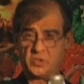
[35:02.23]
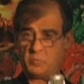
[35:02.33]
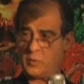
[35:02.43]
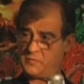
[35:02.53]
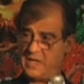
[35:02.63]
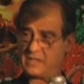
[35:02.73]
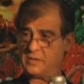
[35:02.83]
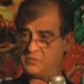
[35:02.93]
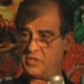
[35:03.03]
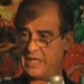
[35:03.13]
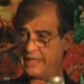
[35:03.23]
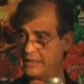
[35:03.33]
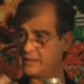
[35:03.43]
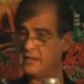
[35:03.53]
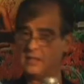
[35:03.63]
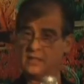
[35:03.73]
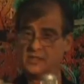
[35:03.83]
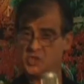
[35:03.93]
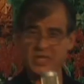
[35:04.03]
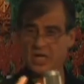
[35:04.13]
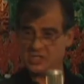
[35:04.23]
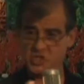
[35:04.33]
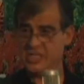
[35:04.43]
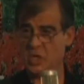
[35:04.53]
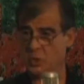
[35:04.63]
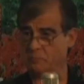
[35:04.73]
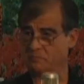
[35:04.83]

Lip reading: more effective genetic genome.